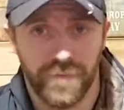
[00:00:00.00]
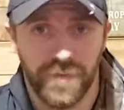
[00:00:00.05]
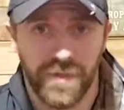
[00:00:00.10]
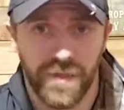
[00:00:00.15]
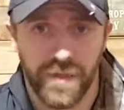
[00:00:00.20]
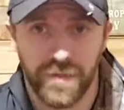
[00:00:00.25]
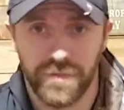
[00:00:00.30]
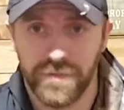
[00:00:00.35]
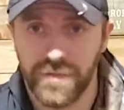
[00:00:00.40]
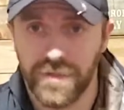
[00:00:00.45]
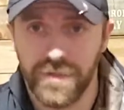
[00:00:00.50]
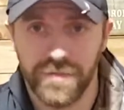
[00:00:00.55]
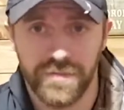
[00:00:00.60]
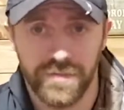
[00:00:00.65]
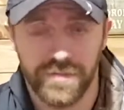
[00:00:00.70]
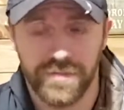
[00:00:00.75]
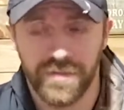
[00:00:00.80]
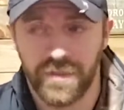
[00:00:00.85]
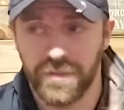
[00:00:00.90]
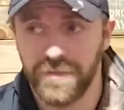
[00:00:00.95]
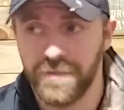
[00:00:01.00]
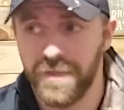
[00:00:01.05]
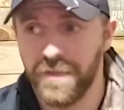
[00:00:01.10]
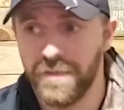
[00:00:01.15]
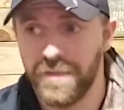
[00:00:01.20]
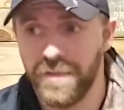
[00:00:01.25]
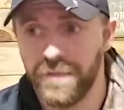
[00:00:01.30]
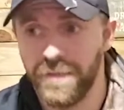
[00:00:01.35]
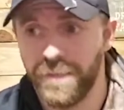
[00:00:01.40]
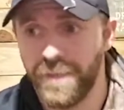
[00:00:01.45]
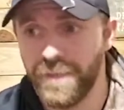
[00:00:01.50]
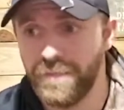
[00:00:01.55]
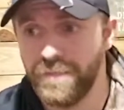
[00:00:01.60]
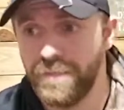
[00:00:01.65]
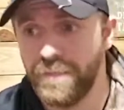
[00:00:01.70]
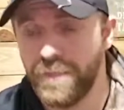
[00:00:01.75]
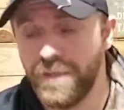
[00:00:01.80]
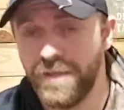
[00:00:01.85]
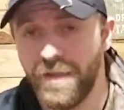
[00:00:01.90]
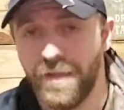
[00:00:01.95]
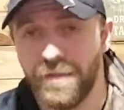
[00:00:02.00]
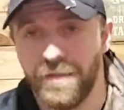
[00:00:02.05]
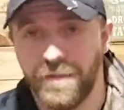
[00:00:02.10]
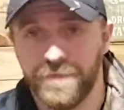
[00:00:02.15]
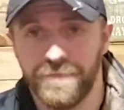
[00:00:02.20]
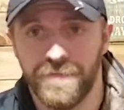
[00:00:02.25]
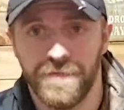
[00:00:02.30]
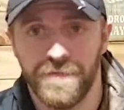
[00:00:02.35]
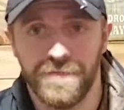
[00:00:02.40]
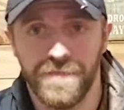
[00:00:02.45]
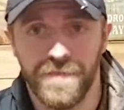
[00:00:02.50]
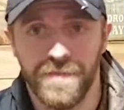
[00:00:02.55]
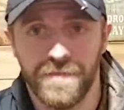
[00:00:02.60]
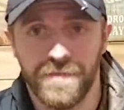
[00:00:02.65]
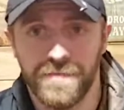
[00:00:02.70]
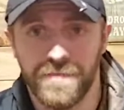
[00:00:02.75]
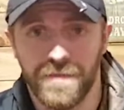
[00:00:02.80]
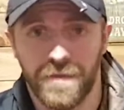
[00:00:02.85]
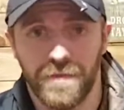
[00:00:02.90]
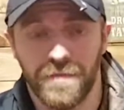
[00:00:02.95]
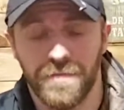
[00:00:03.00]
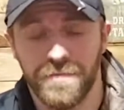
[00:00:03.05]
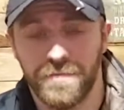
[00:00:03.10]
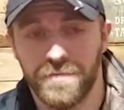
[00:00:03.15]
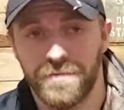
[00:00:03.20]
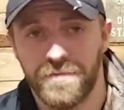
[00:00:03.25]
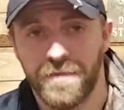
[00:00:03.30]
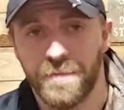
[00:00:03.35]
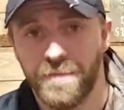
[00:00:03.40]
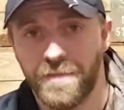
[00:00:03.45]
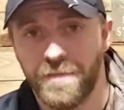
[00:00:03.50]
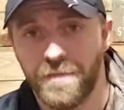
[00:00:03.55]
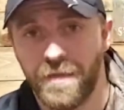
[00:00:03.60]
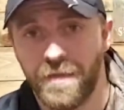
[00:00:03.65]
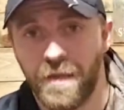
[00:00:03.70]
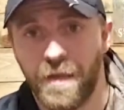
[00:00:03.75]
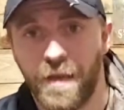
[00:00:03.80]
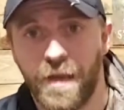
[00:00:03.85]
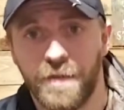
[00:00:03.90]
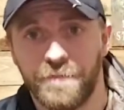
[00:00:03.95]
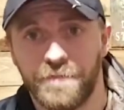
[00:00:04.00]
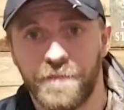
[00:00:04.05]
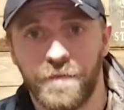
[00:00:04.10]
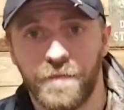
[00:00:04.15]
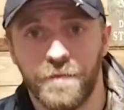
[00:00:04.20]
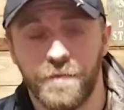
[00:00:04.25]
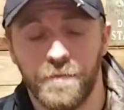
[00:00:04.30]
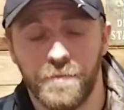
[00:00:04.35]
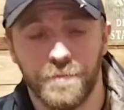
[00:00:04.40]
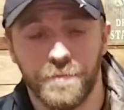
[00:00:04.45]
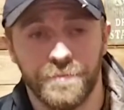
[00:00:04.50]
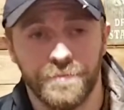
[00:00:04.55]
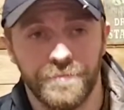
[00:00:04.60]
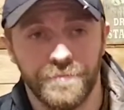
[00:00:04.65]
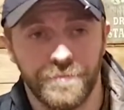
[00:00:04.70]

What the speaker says: We got tons of sucker that day. We probably caught like 15 suckers or something in the afternoon.